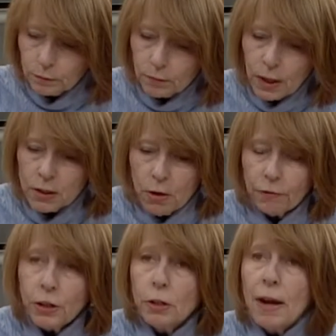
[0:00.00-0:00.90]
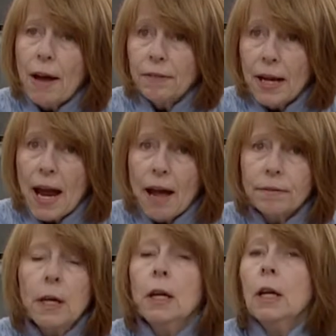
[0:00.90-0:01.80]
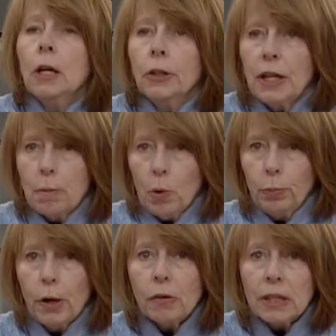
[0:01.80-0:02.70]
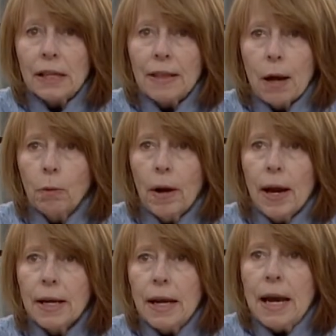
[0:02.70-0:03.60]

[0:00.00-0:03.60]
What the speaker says: So if you do half and half, You get more protein that way